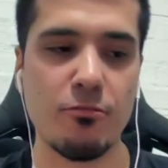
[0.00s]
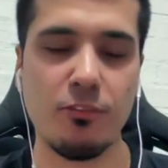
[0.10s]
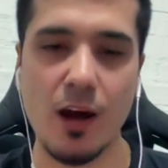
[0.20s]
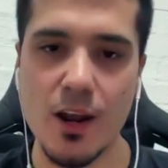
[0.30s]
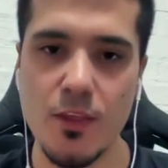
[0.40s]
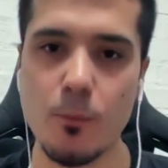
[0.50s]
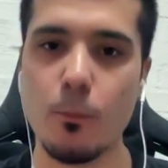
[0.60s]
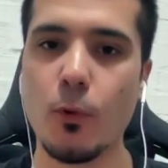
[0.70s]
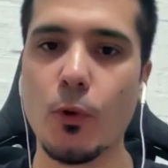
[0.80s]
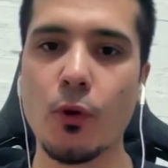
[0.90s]

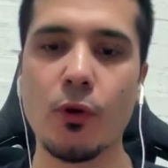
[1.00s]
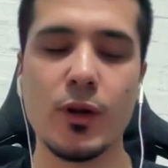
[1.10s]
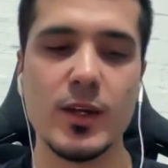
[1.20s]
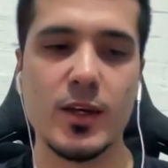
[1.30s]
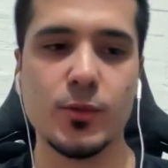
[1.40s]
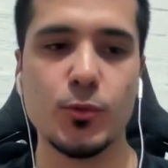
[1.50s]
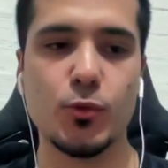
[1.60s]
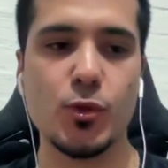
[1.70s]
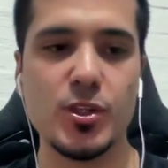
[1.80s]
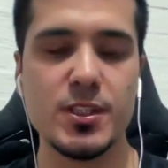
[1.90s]
Furthermore,
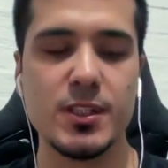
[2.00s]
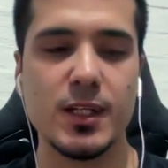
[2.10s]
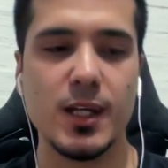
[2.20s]
there is